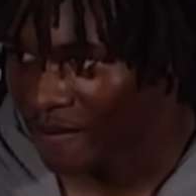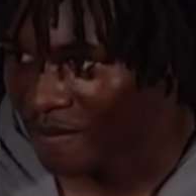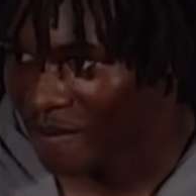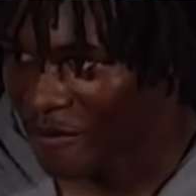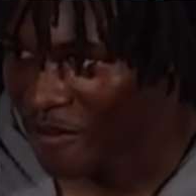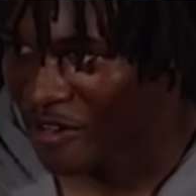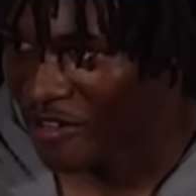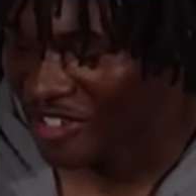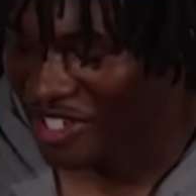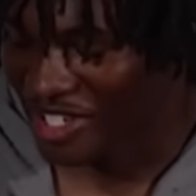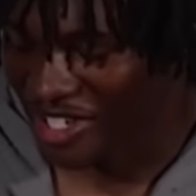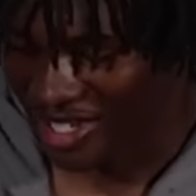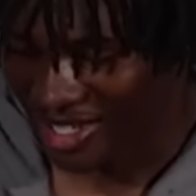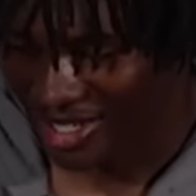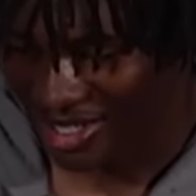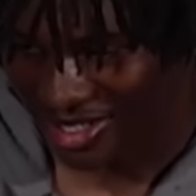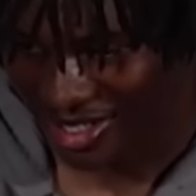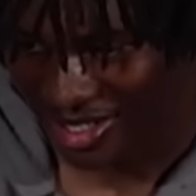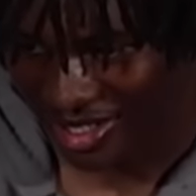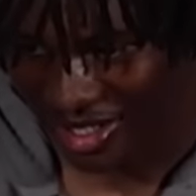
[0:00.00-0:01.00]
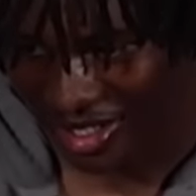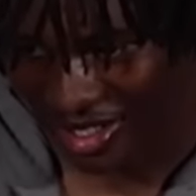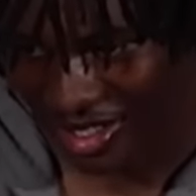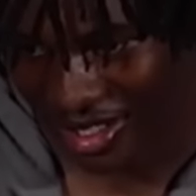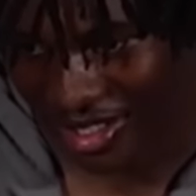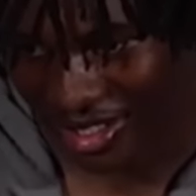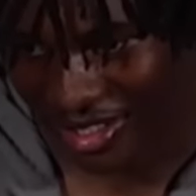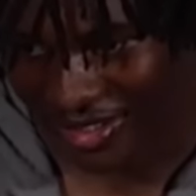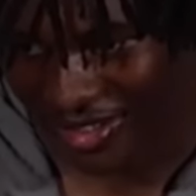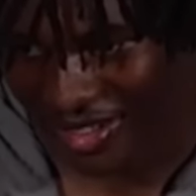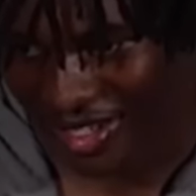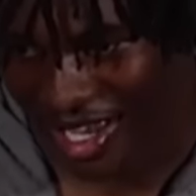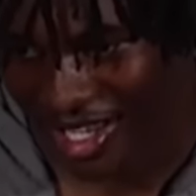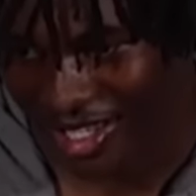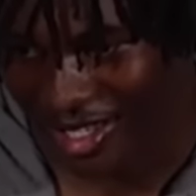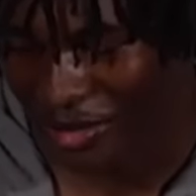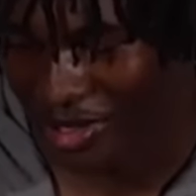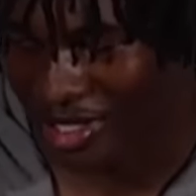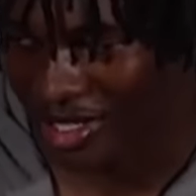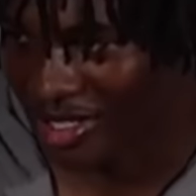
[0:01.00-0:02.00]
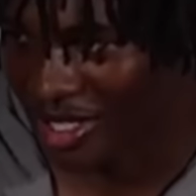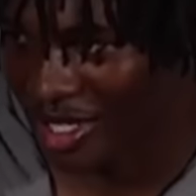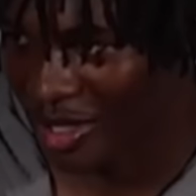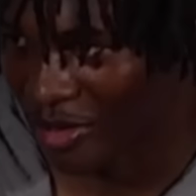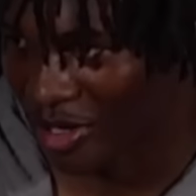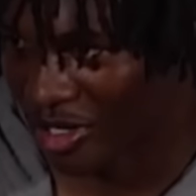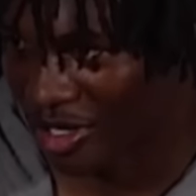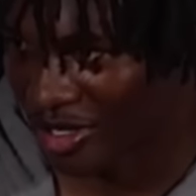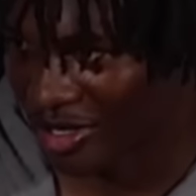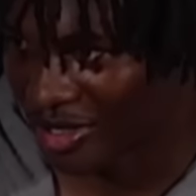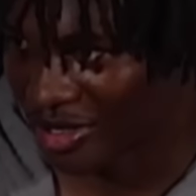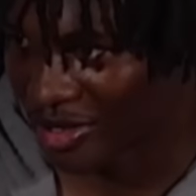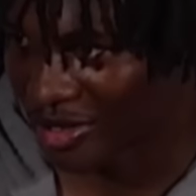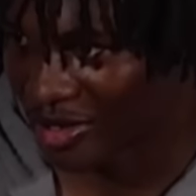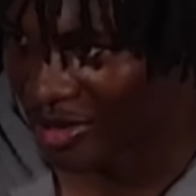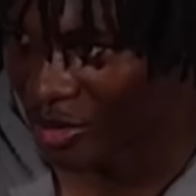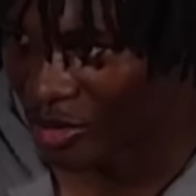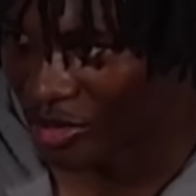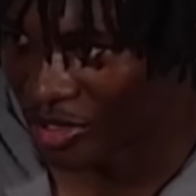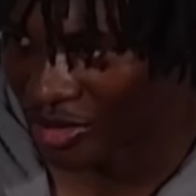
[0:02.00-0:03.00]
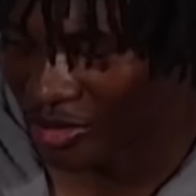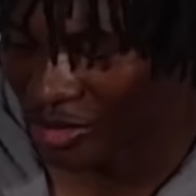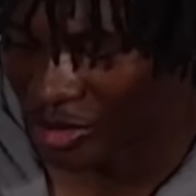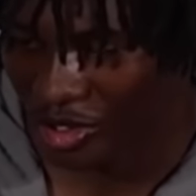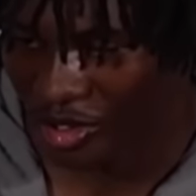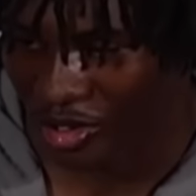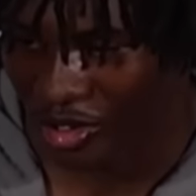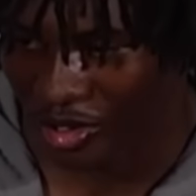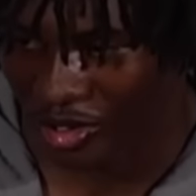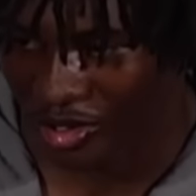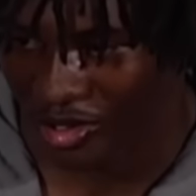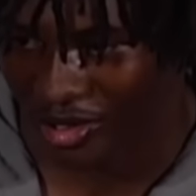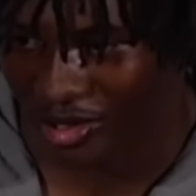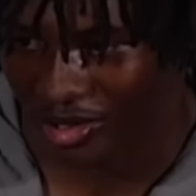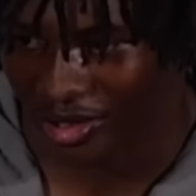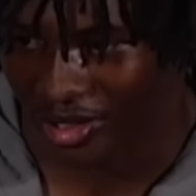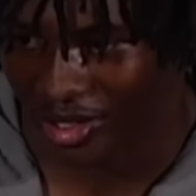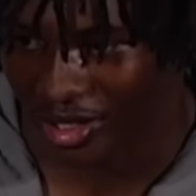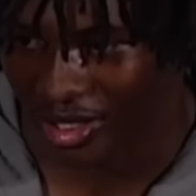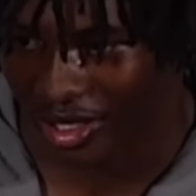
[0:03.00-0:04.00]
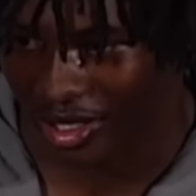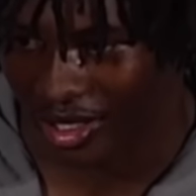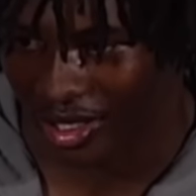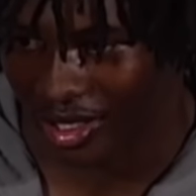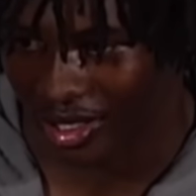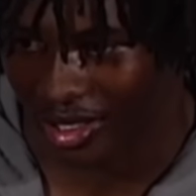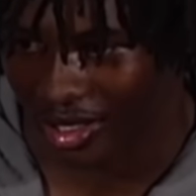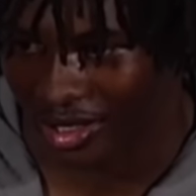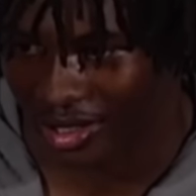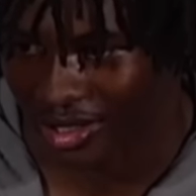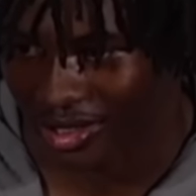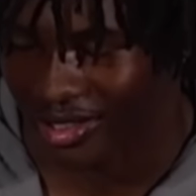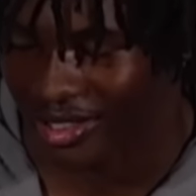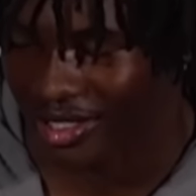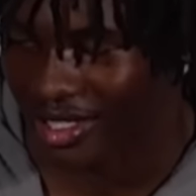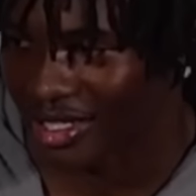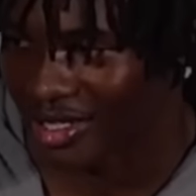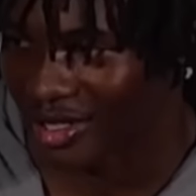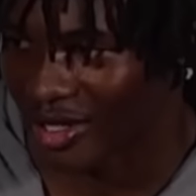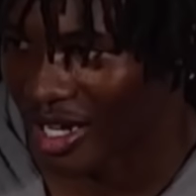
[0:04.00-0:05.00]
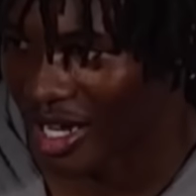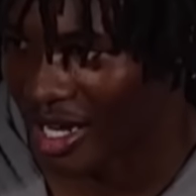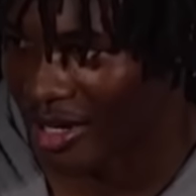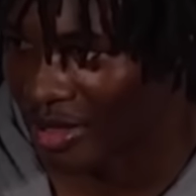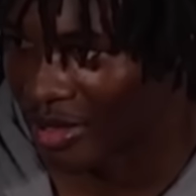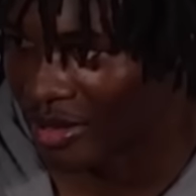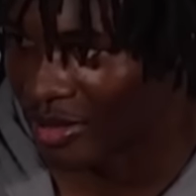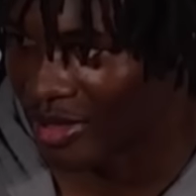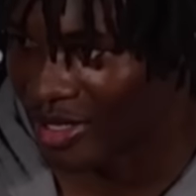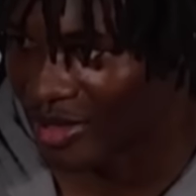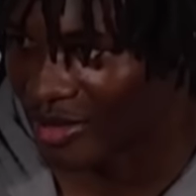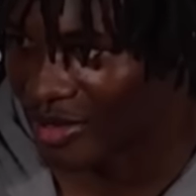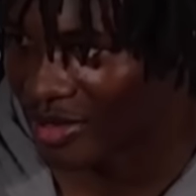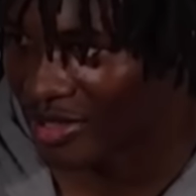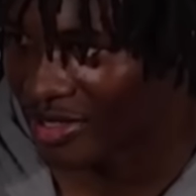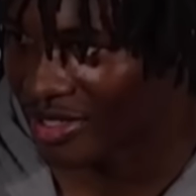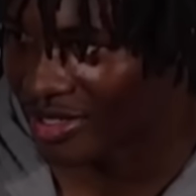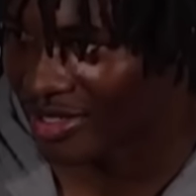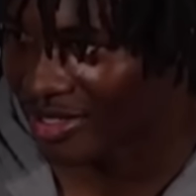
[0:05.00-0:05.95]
Favorite catch? Uh, had to be the deep ball, the one Will threw. Uh, yeah, so that got to be the best one right now.